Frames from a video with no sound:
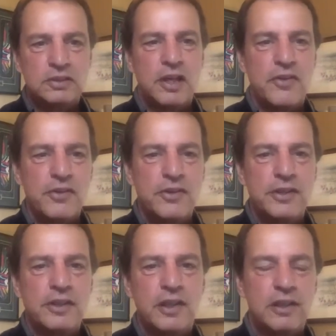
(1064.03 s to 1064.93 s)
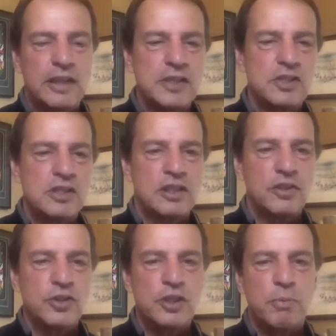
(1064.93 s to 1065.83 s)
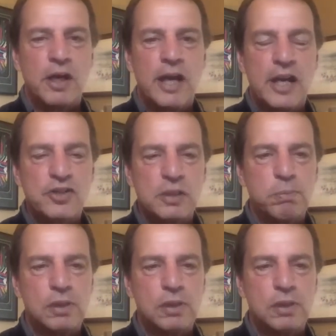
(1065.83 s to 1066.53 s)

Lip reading: other than the lessons learned by actually